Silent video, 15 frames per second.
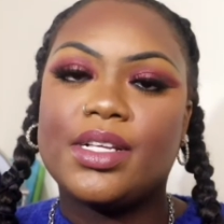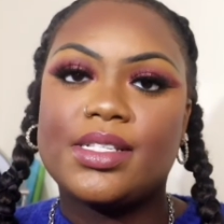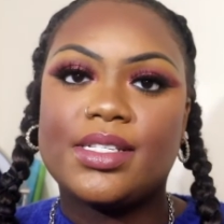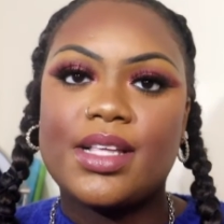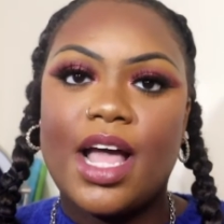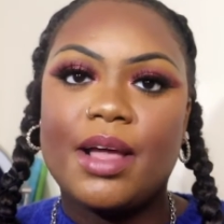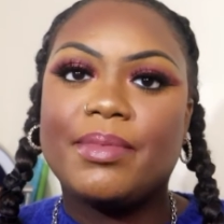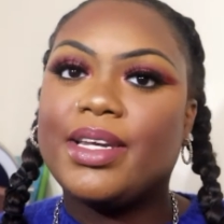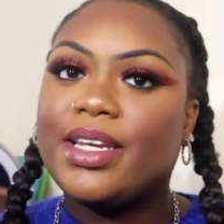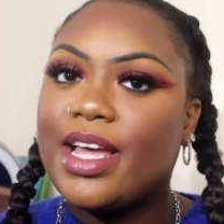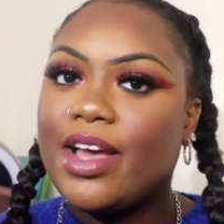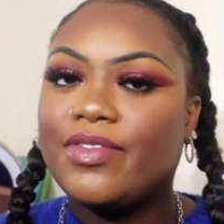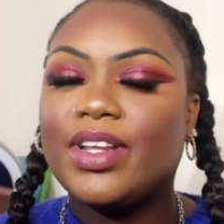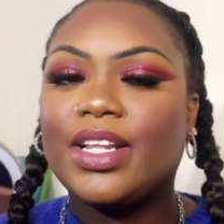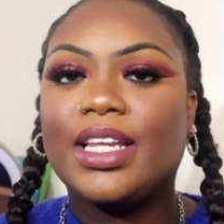Simon
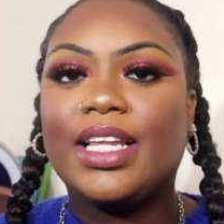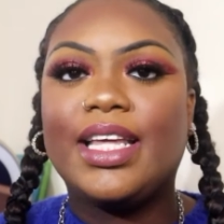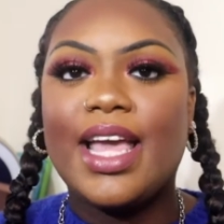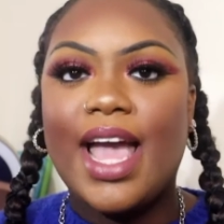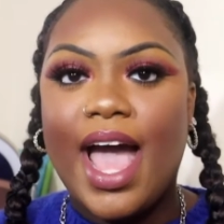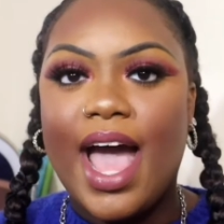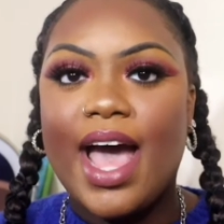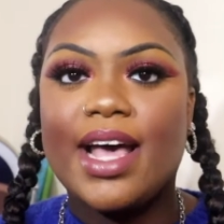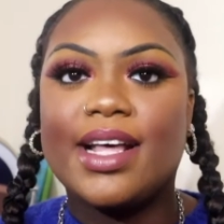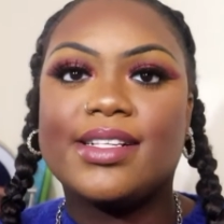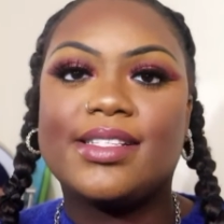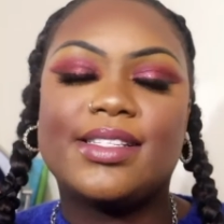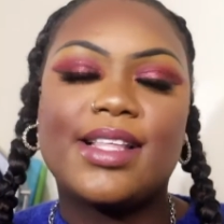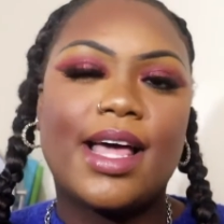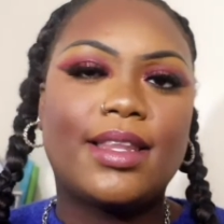definitely
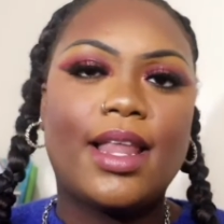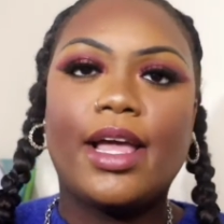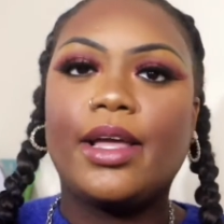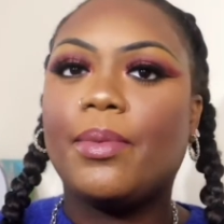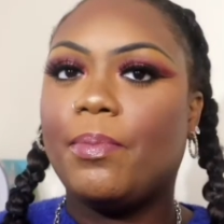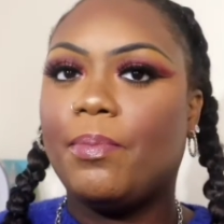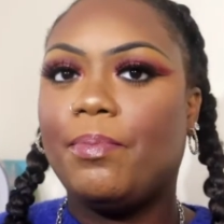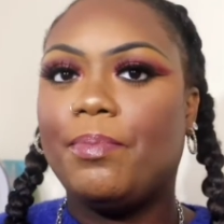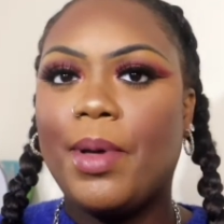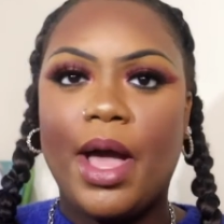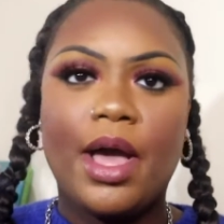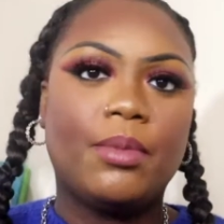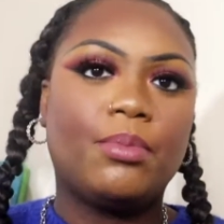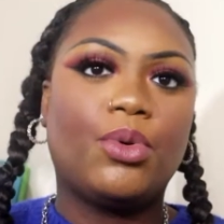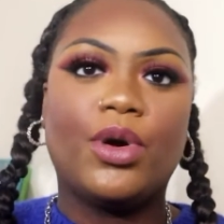has that like
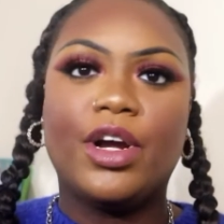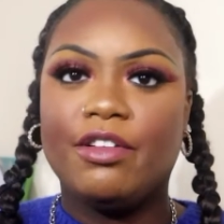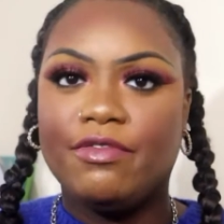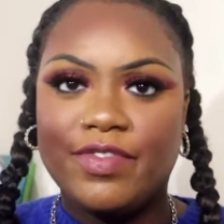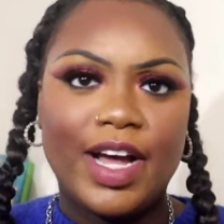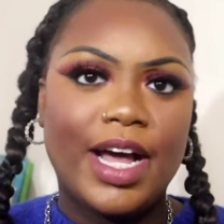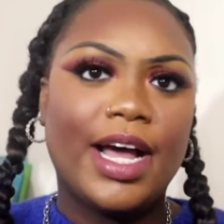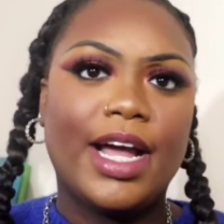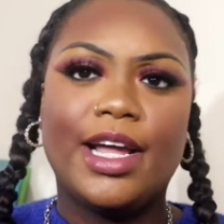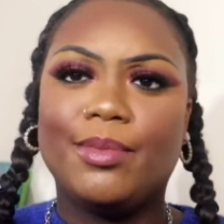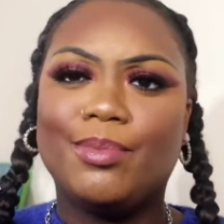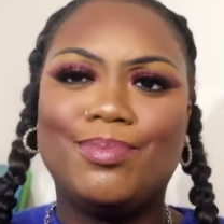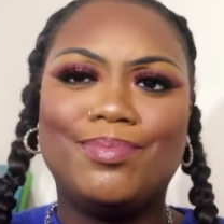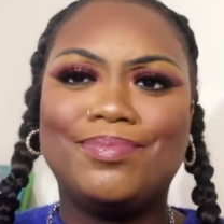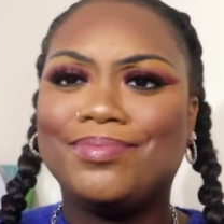bad boy
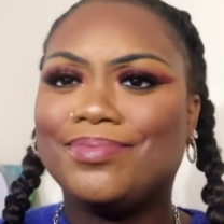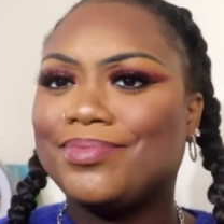vibe.